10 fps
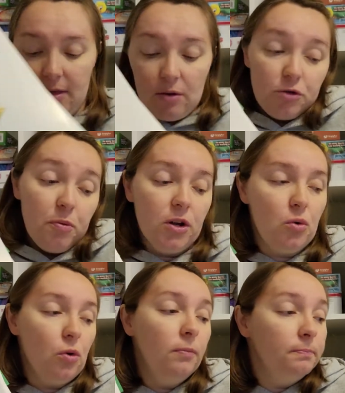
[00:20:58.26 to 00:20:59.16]
it was pretty
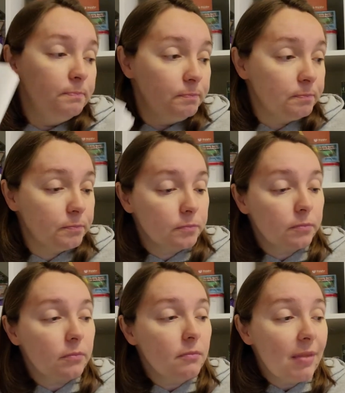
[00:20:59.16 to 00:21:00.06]
cool
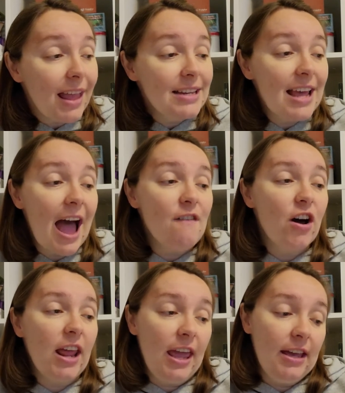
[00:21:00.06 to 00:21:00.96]
to have
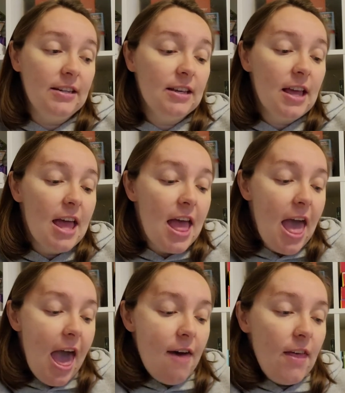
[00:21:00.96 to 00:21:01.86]
on hand.
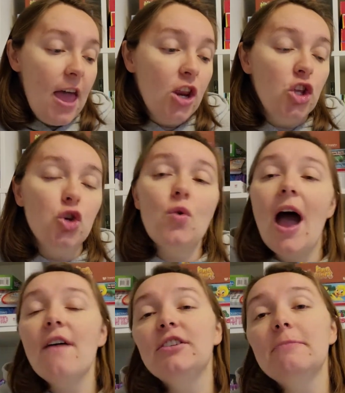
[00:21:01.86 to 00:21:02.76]
And then you
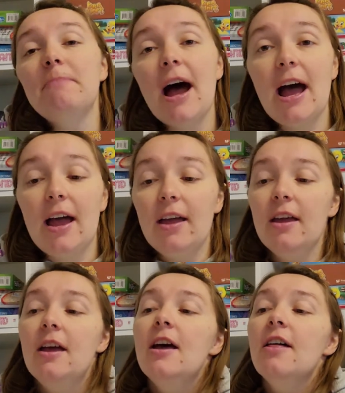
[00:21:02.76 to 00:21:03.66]
have to
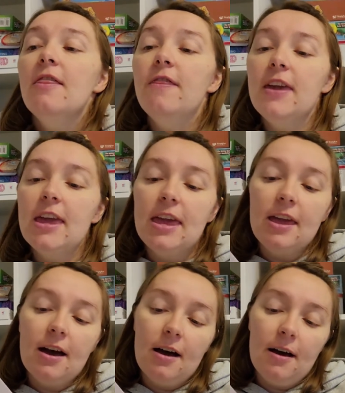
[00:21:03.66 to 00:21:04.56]
buy the,